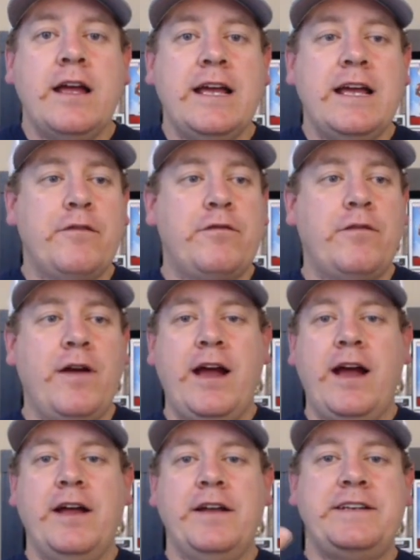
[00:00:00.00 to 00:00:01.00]
If
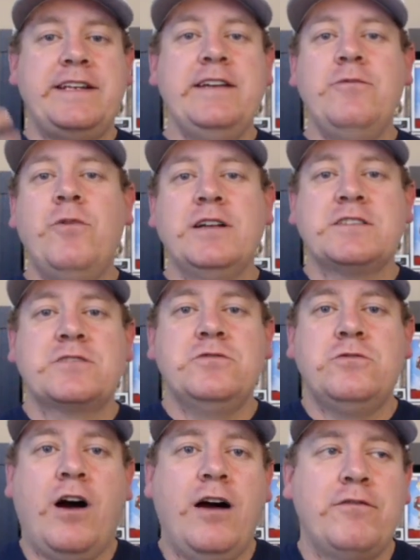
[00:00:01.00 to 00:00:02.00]
a D1
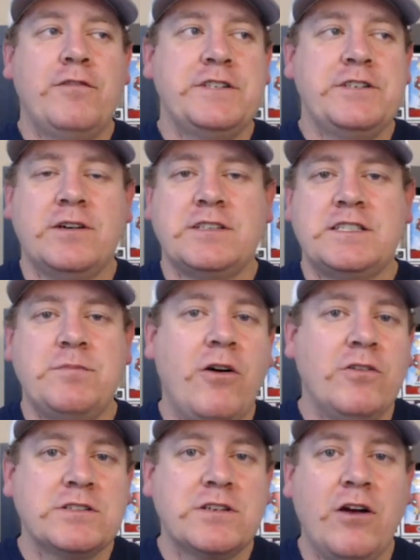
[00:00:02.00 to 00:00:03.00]
school offers you a
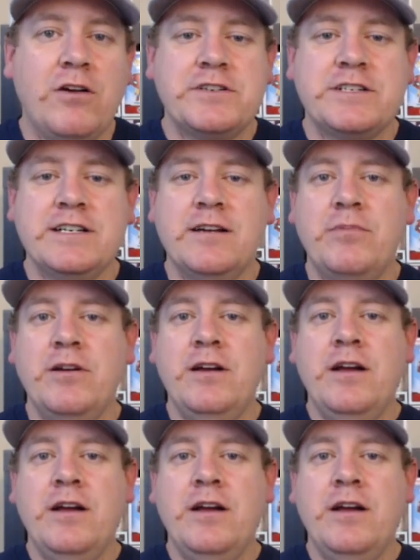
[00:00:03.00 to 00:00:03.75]
small scholarship